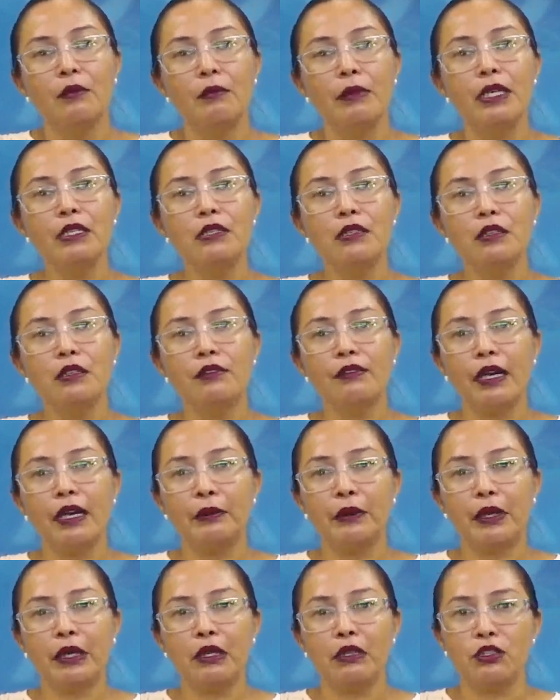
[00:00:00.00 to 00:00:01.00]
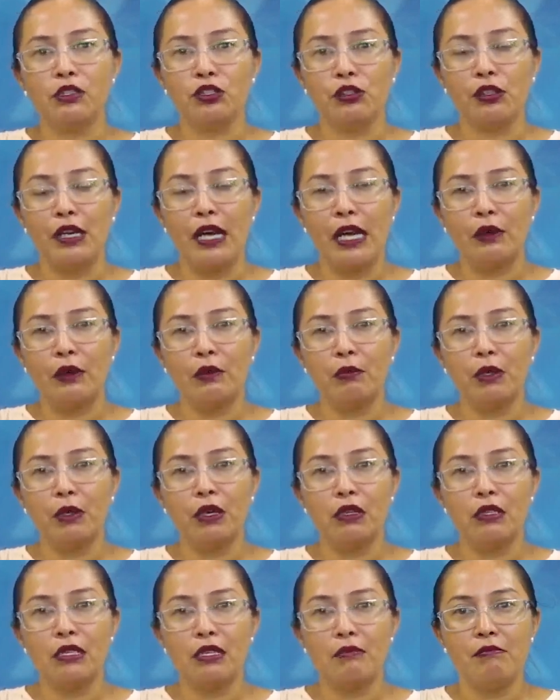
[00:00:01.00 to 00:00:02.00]
Minister of Agriculture, Honourable
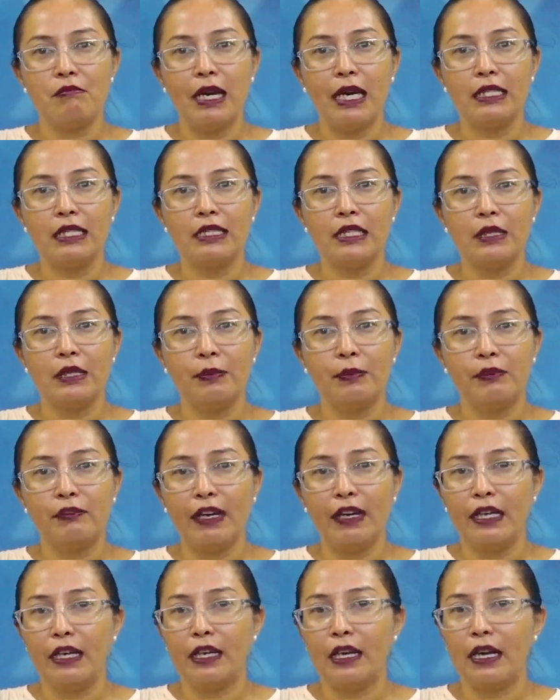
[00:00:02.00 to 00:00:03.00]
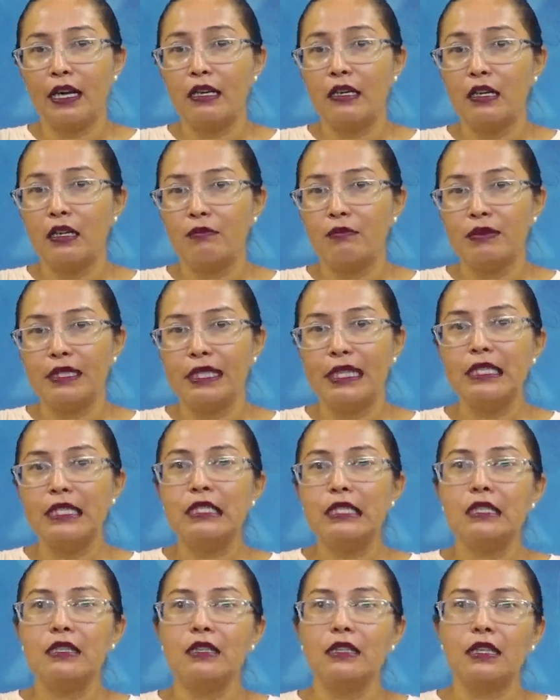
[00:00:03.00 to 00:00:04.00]
Hassan Mai, today provided an update
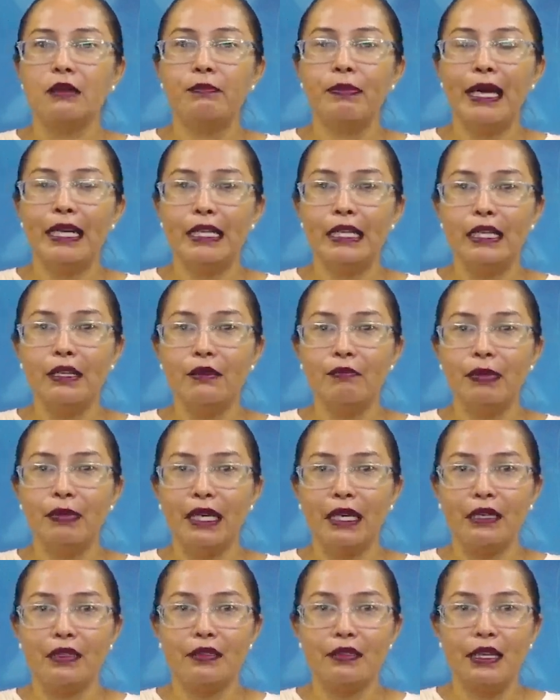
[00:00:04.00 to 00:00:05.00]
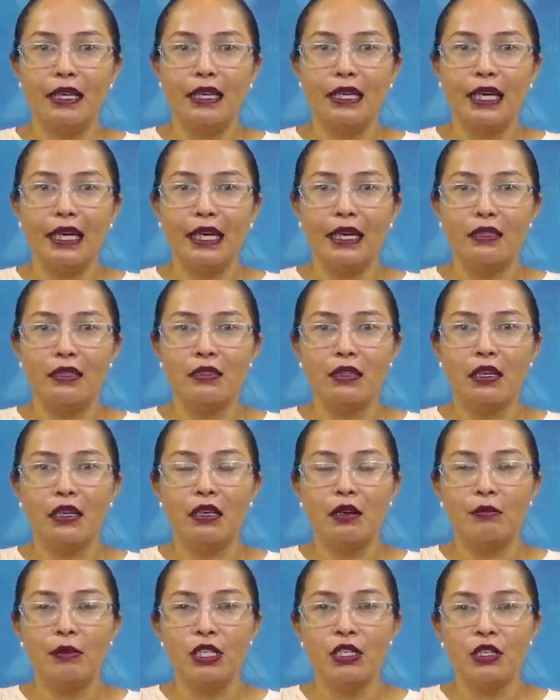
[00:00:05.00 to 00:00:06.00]
on the pending BSI
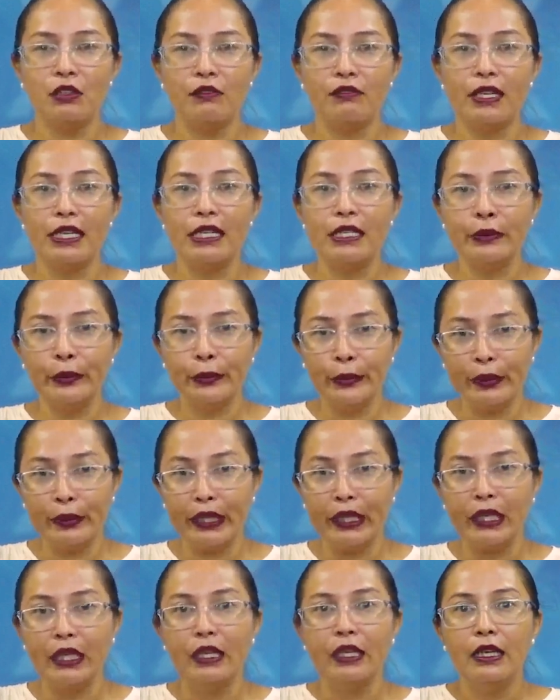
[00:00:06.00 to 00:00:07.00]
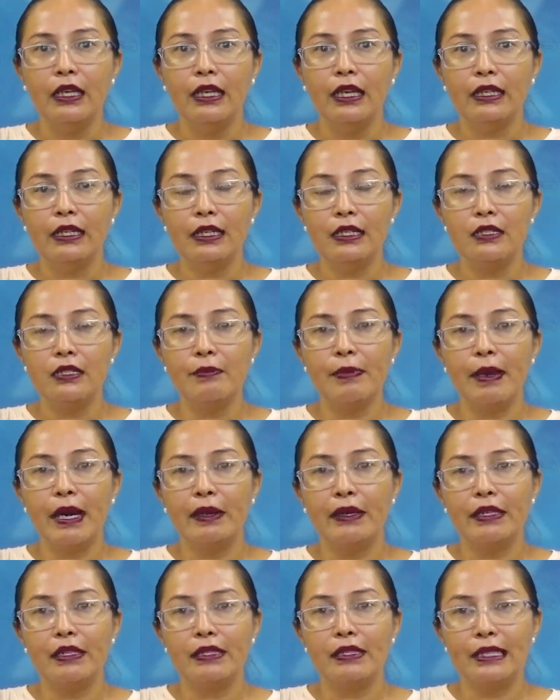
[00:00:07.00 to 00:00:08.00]
ASR Commission of Inquiry and its
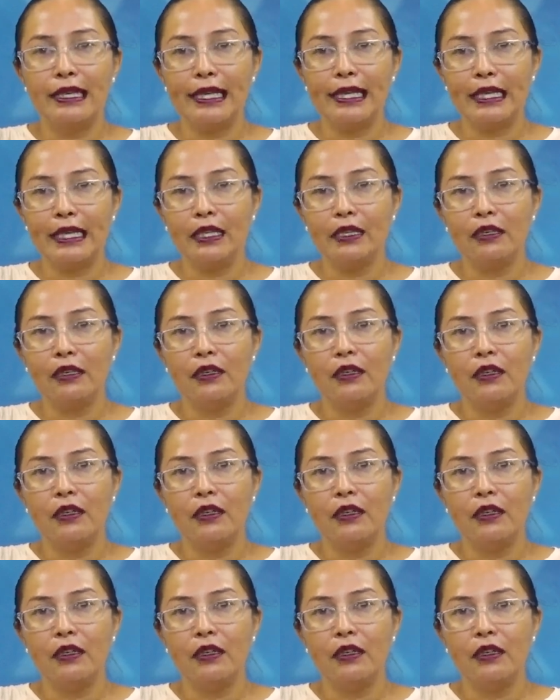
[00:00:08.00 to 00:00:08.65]
apparent delay.